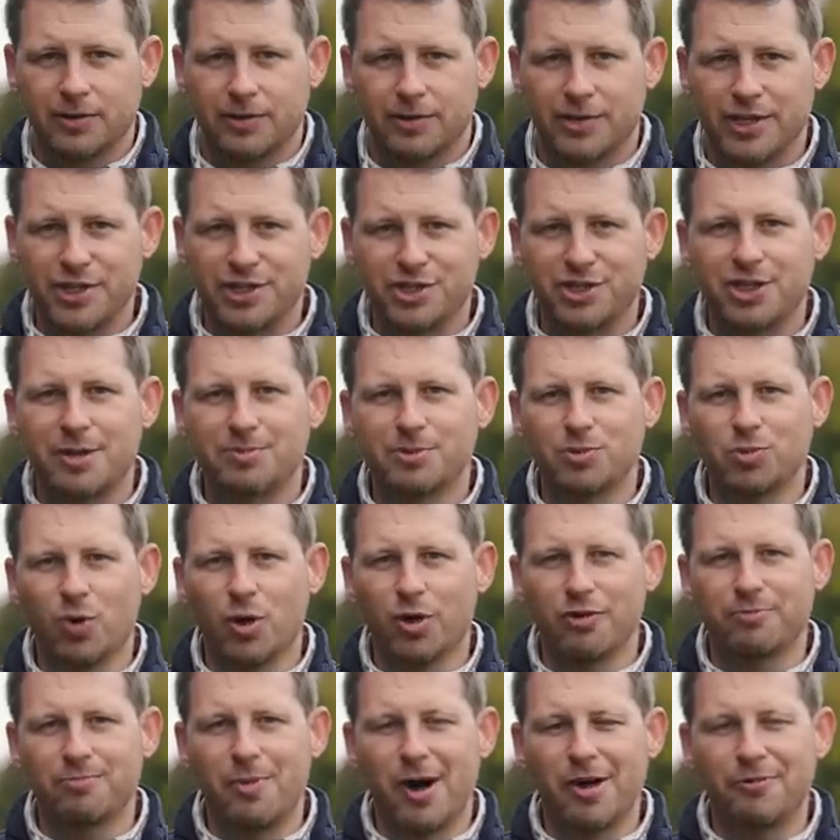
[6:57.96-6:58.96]
This tip's
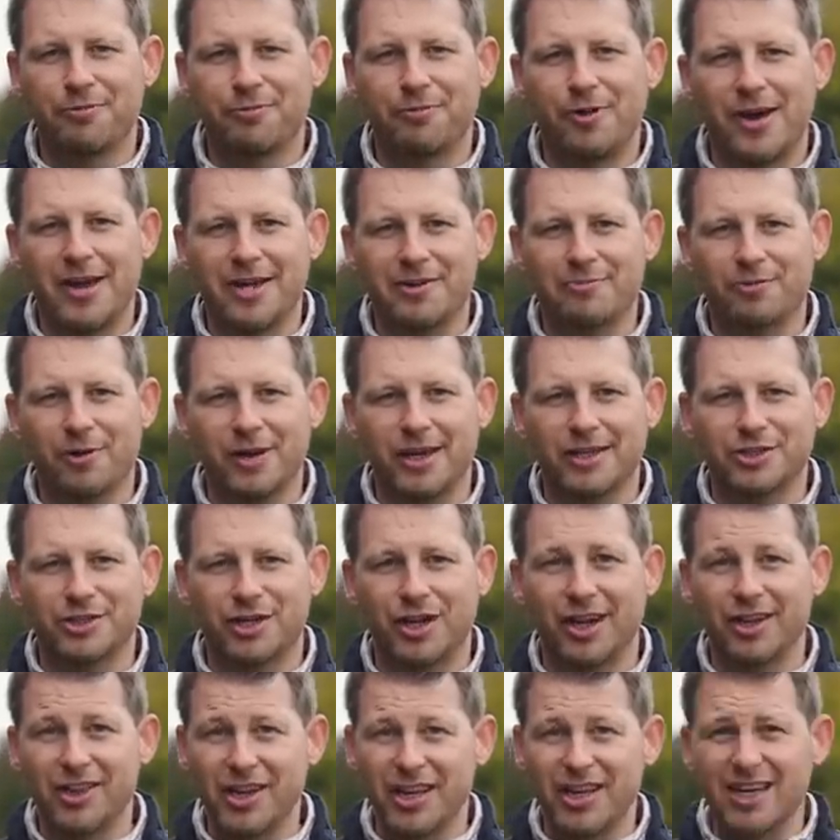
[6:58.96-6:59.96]
one of my favourites,
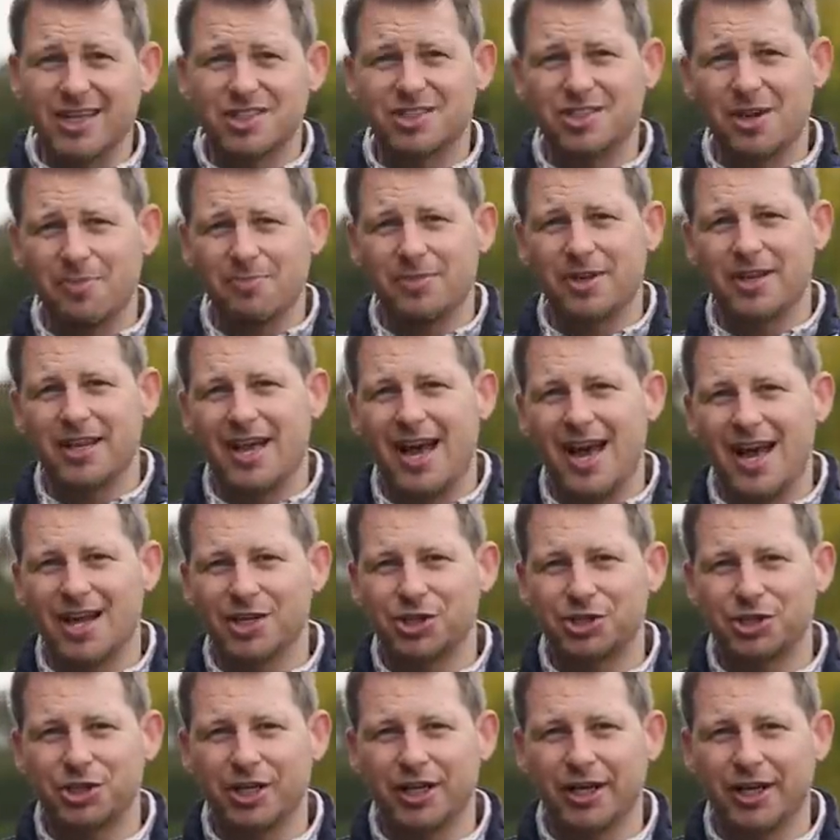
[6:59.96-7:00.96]
and I think it's something that
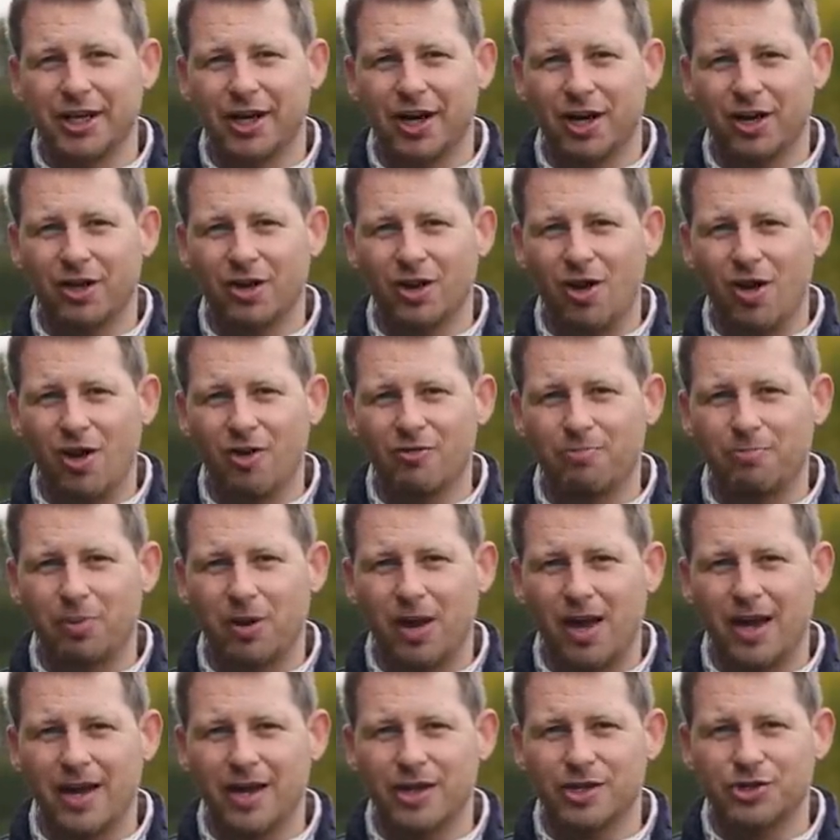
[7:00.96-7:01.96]
actually a lot of
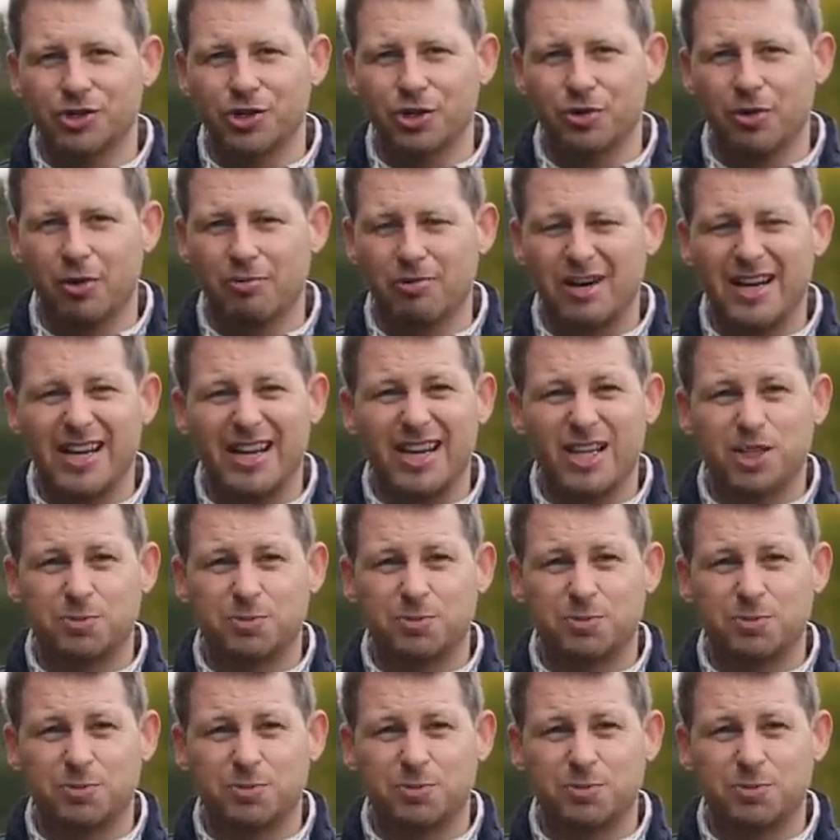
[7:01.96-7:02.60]
players who are really